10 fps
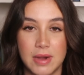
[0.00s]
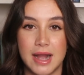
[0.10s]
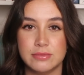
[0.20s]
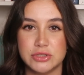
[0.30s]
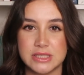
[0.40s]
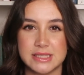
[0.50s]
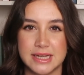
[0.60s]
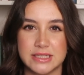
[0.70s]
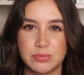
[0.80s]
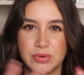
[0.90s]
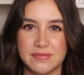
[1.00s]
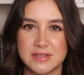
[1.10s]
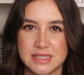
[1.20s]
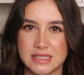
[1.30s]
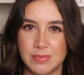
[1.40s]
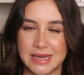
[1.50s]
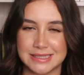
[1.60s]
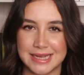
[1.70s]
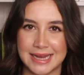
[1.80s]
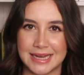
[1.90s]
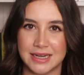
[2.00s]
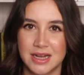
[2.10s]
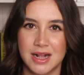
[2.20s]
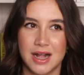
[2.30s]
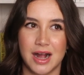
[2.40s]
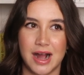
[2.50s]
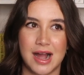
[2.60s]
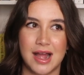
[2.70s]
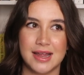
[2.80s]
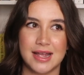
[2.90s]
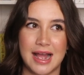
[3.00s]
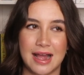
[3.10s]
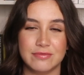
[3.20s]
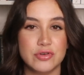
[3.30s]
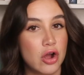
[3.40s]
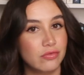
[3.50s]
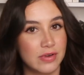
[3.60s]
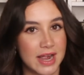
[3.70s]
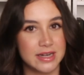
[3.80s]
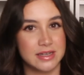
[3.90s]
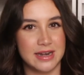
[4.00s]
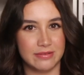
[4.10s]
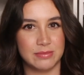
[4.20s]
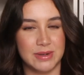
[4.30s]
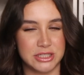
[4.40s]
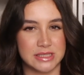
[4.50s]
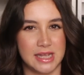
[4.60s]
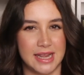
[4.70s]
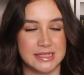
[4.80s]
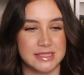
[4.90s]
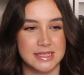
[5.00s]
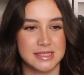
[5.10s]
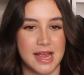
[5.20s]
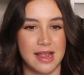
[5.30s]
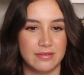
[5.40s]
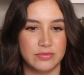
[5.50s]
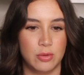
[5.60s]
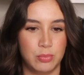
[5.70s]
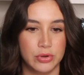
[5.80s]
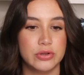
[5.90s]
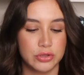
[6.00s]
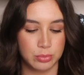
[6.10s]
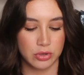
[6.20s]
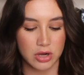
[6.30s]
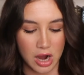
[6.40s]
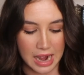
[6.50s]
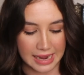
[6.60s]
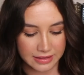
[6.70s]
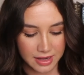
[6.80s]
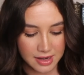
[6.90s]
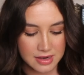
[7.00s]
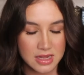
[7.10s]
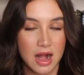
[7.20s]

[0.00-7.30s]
I would just like to preface this by saying I have not read Never by Jessa Hastings. I have not bought the book either.